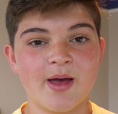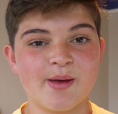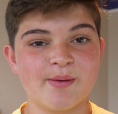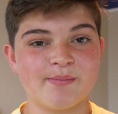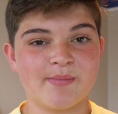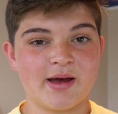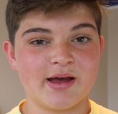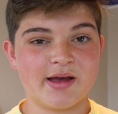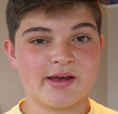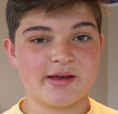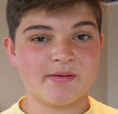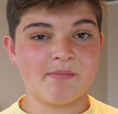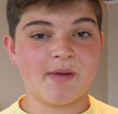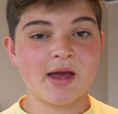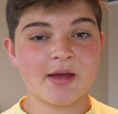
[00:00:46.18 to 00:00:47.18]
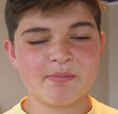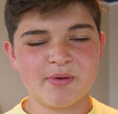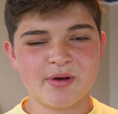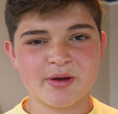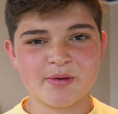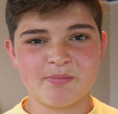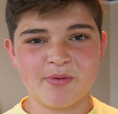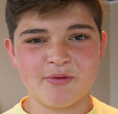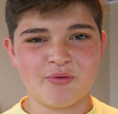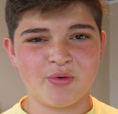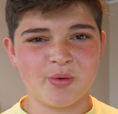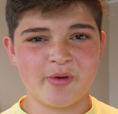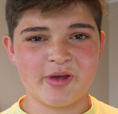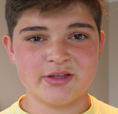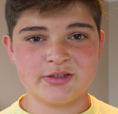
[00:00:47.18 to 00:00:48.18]
my MacBook
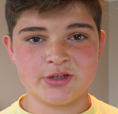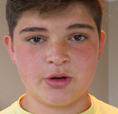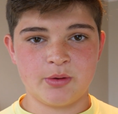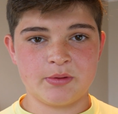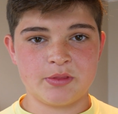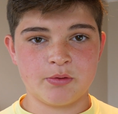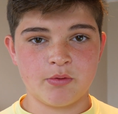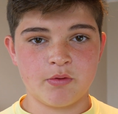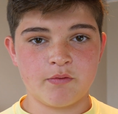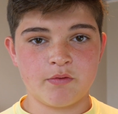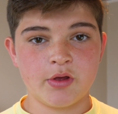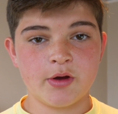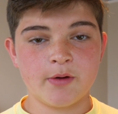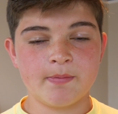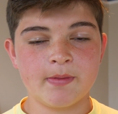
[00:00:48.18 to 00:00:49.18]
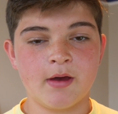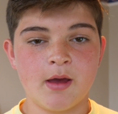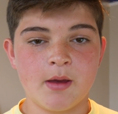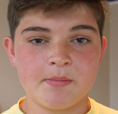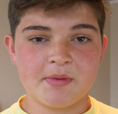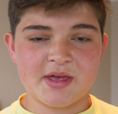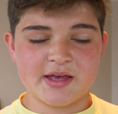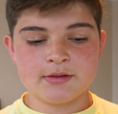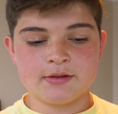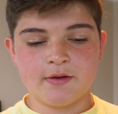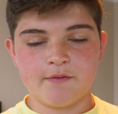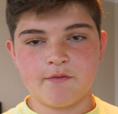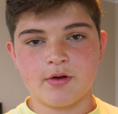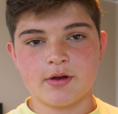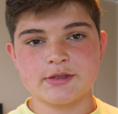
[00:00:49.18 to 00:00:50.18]
before we get started with the review, because
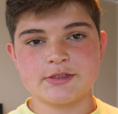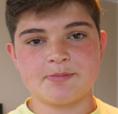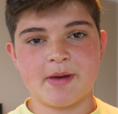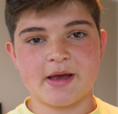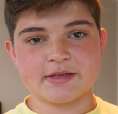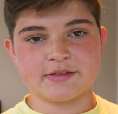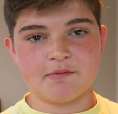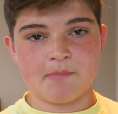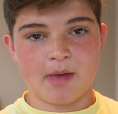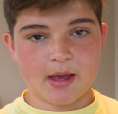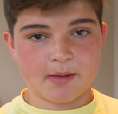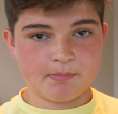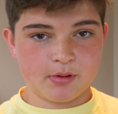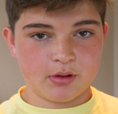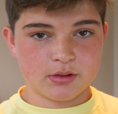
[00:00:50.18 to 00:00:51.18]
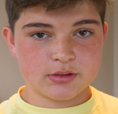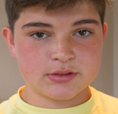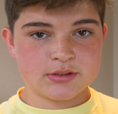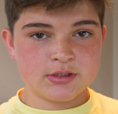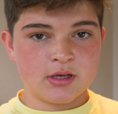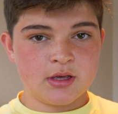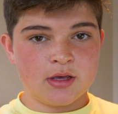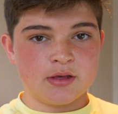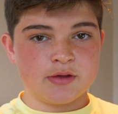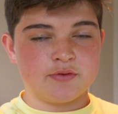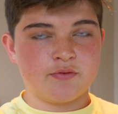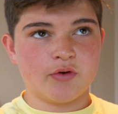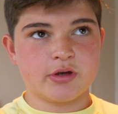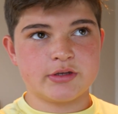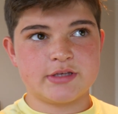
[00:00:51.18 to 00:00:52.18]
different specs of MacBooks,
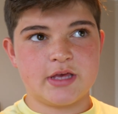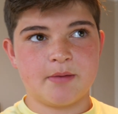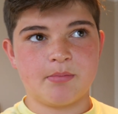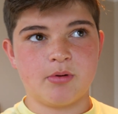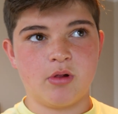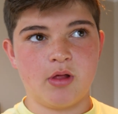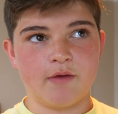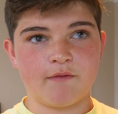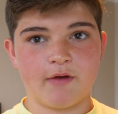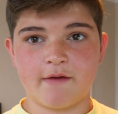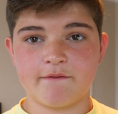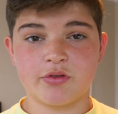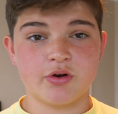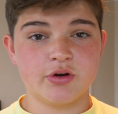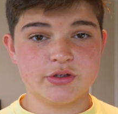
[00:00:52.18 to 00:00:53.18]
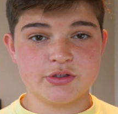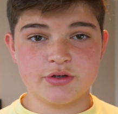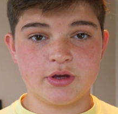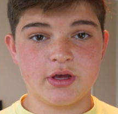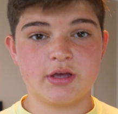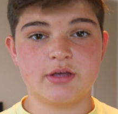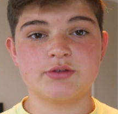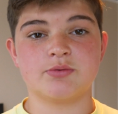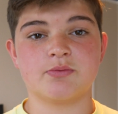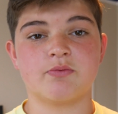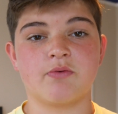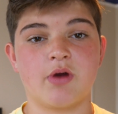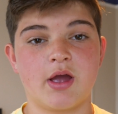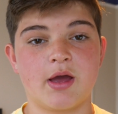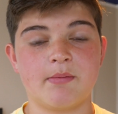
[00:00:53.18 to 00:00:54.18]
for example, if I have 32 gigs of
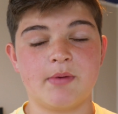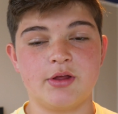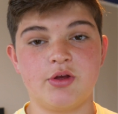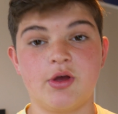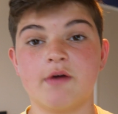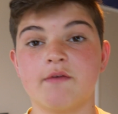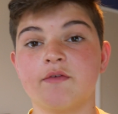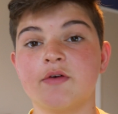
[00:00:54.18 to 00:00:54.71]
RAM and you have